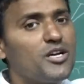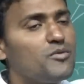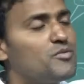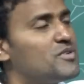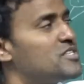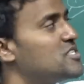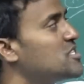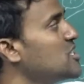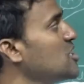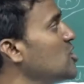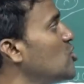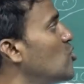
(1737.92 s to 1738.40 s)

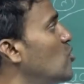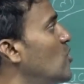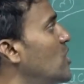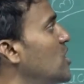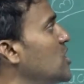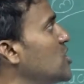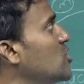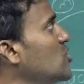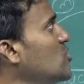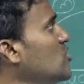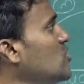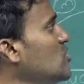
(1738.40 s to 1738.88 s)
is
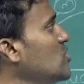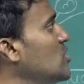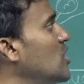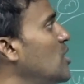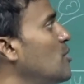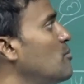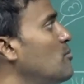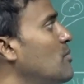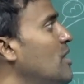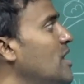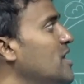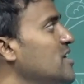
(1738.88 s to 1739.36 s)
equal to
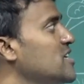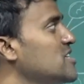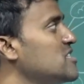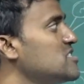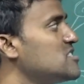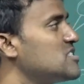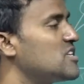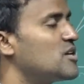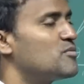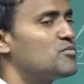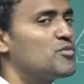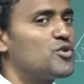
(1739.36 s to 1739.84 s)

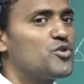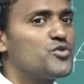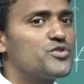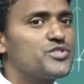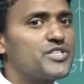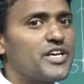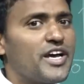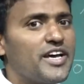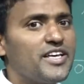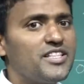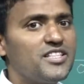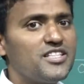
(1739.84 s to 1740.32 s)
minus mu
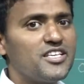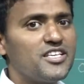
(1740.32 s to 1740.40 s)
sin